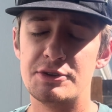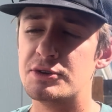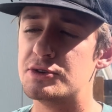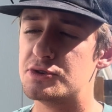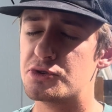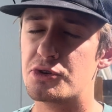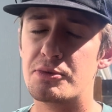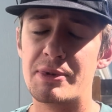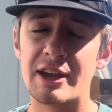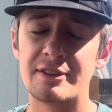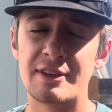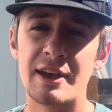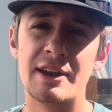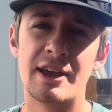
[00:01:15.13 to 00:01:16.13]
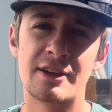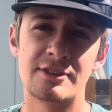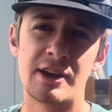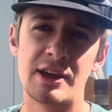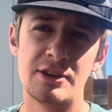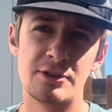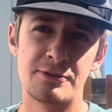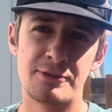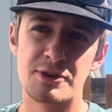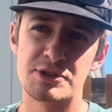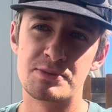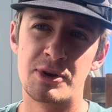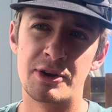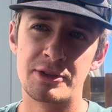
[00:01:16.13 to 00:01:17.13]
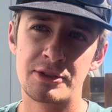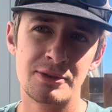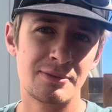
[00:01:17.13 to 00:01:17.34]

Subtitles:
you will make 10x that in your first month.